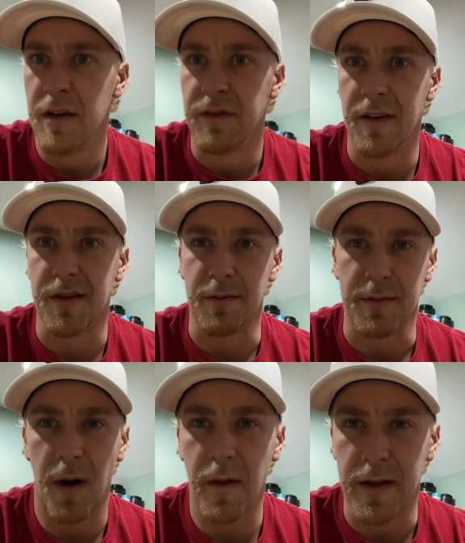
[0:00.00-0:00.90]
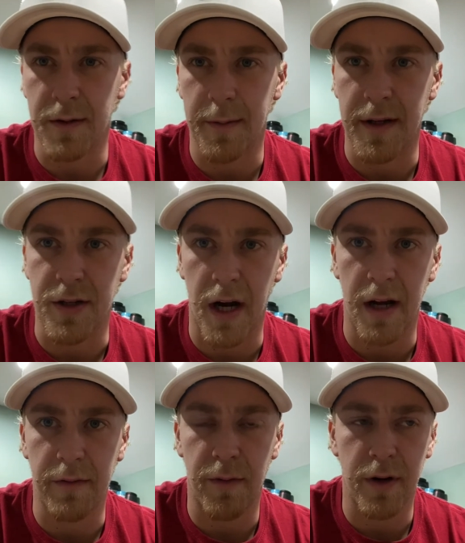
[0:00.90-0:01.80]
if you have something small that you want me to try
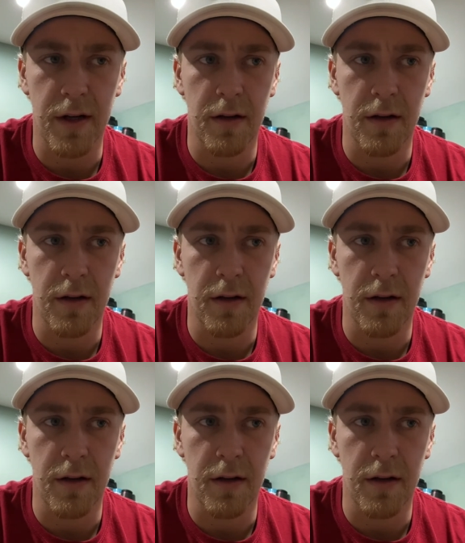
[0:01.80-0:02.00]
out for you,